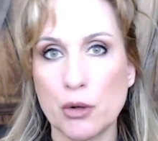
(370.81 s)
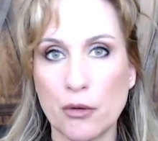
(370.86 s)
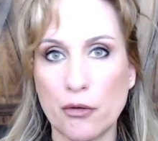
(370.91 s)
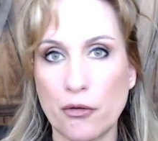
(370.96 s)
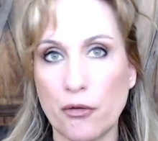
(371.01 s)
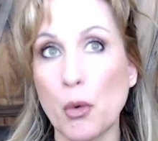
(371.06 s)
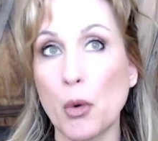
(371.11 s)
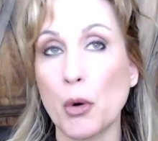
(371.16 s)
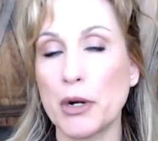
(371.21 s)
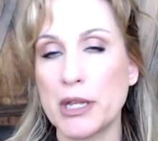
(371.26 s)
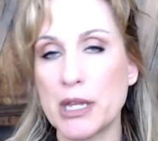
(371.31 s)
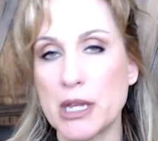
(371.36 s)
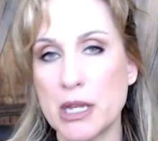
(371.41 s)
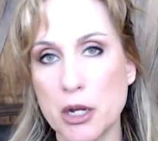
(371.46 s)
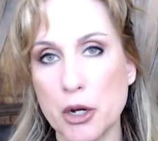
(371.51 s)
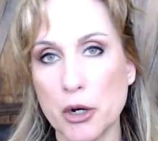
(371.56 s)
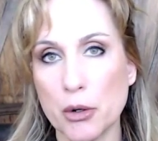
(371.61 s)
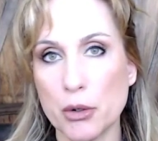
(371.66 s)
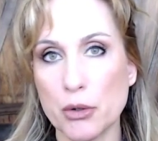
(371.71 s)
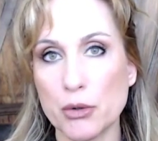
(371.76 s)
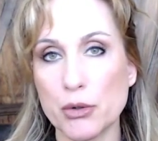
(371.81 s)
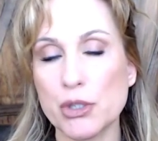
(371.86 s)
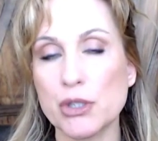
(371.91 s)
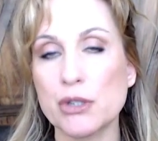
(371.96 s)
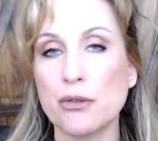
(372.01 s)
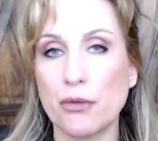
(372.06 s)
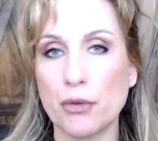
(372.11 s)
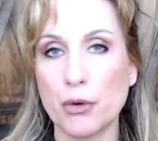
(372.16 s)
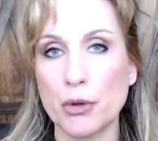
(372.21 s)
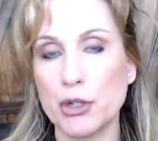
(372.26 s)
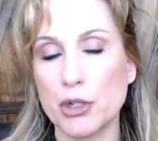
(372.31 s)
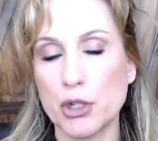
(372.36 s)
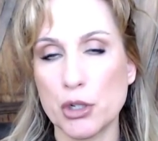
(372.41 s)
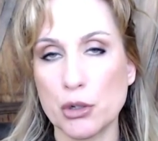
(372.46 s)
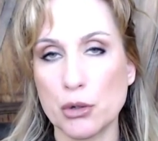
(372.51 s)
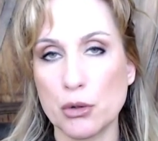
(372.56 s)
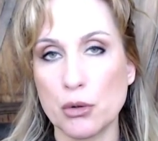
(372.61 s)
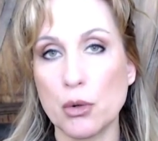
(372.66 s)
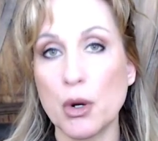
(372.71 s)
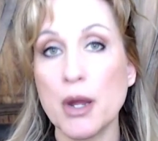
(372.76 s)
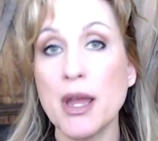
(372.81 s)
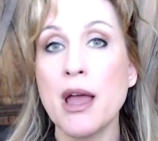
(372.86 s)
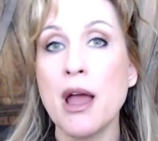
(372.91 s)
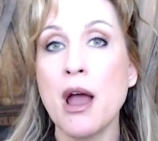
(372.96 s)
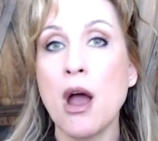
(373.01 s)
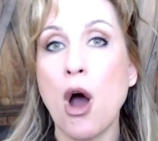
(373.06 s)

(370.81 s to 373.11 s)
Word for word: 40 years for the two.